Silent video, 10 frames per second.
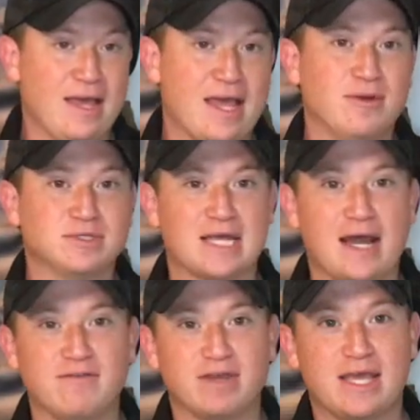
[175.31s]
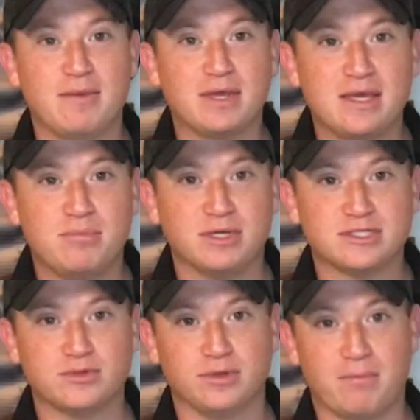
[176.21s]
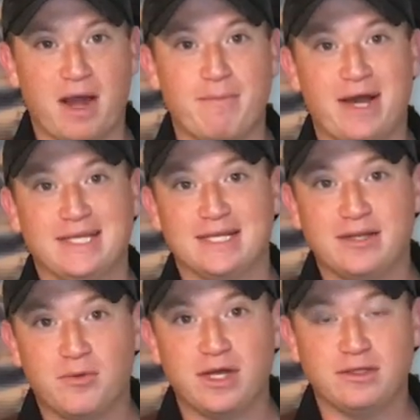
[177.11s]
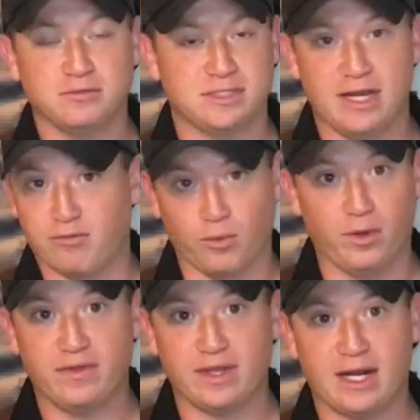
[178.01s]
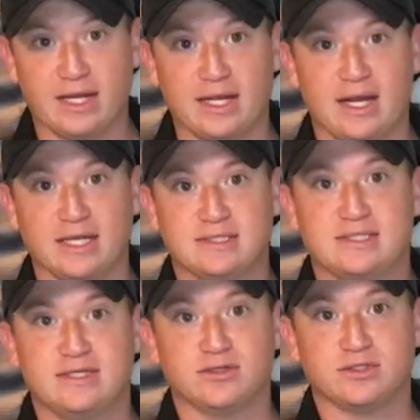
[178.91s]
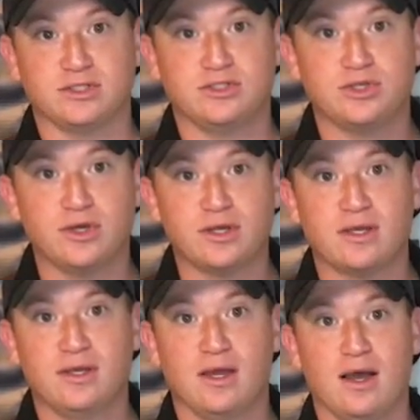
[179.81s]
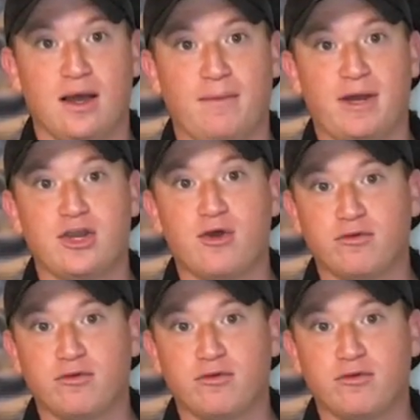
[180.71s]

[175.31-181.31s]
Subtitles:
it was kind of a gimmicky pistol in my mind anyway. It was never one that I seriously took. I know